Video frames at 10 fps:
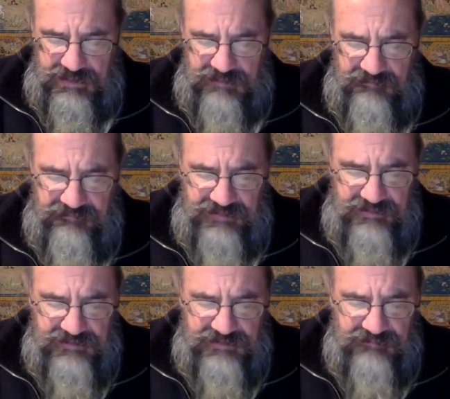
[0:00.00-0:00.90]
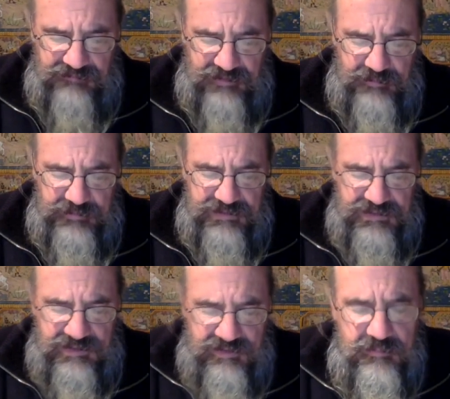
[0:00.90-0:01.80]
They fail to develop a
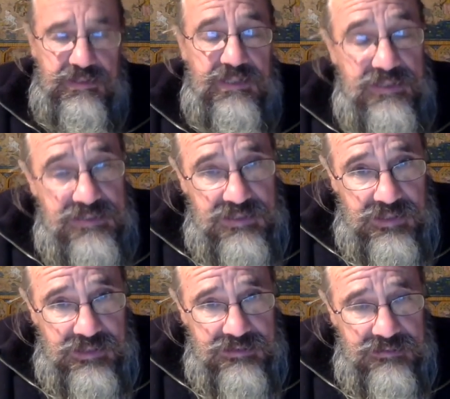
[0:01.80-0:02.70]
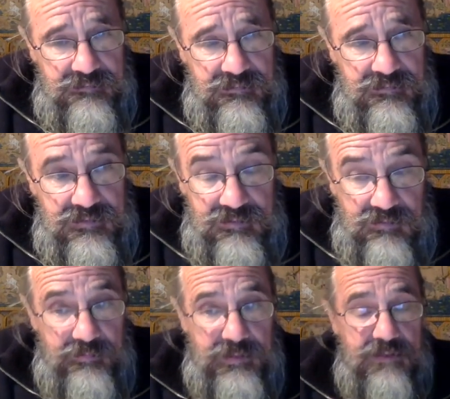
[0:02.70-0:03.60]
determined intellect,
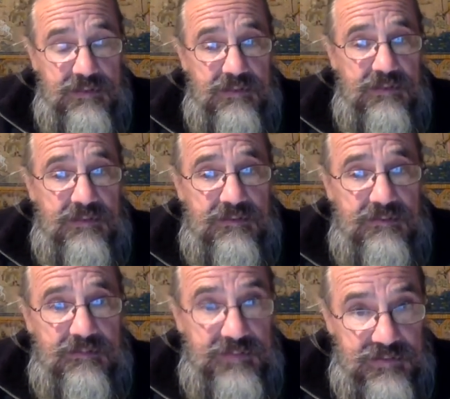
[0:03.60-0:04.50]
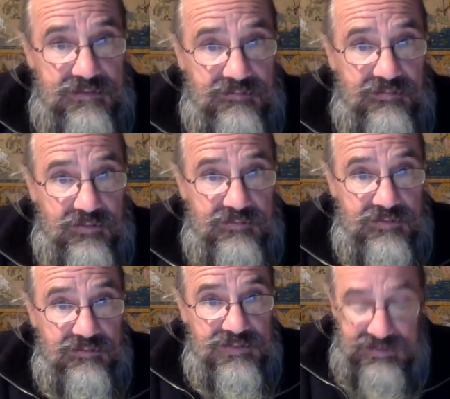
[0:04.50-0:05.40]
determined
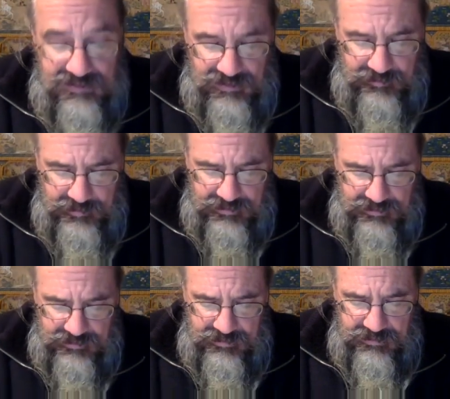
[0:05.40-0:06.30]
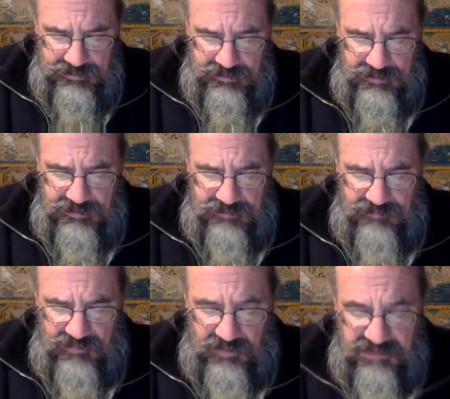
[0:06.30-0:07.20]
to seek the Atman,
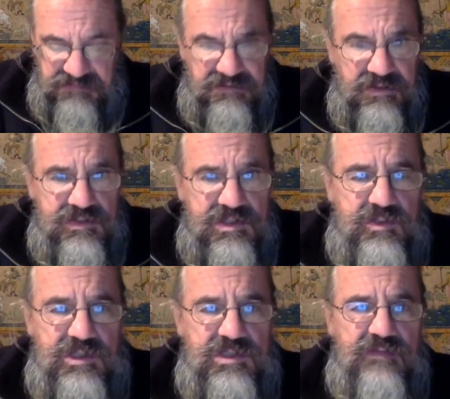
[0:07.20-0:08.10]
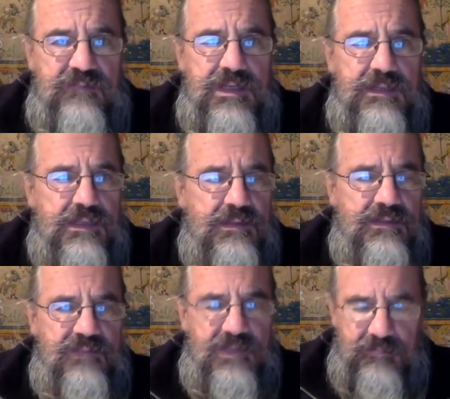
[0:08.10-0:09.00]
or even concentration of mind. They can't
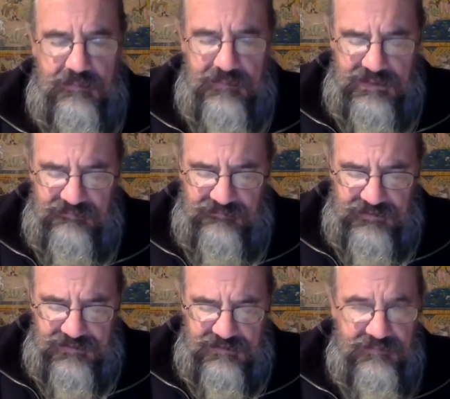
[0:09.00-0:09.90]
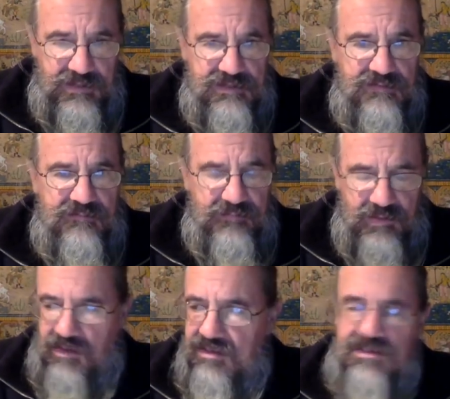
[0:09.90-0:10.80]
even keep their mind fixed. Their minds are
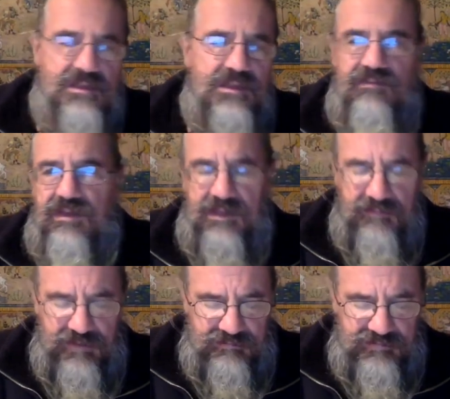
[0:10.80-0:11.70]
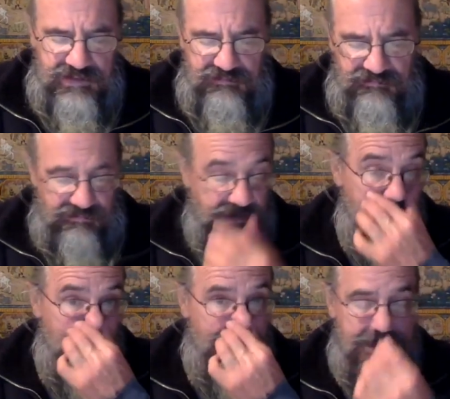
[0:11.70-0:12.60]
constantly running around
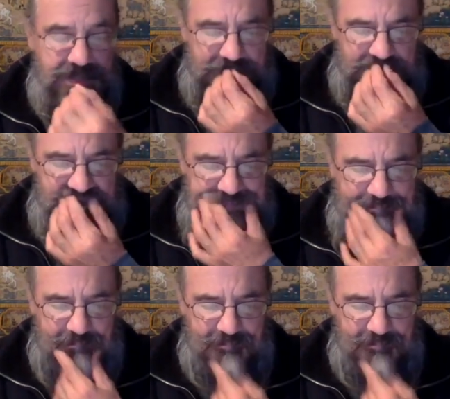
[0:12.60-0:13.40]
thinking of desires.